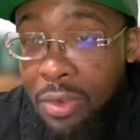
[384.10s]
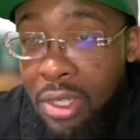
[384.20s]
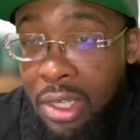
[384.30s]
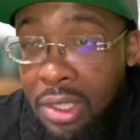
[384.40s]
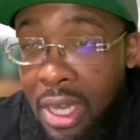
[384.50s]
he
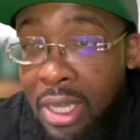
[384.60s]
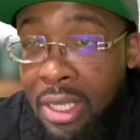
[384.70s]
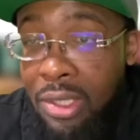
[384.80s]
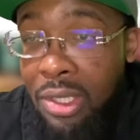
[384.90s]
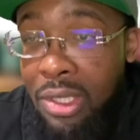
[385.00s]
does not
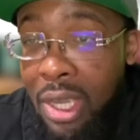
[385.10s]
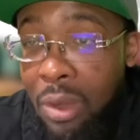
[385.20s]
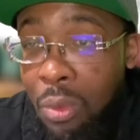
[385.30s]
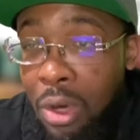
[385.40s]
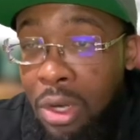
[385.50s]
listen, take
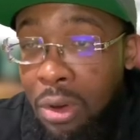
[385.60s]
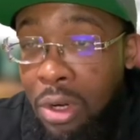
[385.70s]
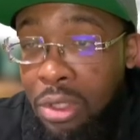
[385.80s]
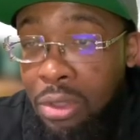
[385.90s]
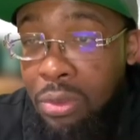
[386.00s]
one
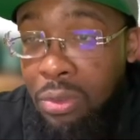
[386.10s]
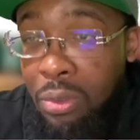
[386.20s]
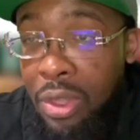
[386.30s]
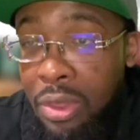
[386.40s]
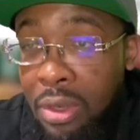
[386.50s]
or two
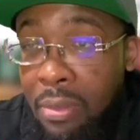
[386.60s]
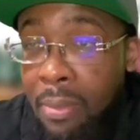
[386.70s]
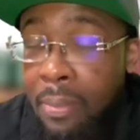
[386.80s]
with him.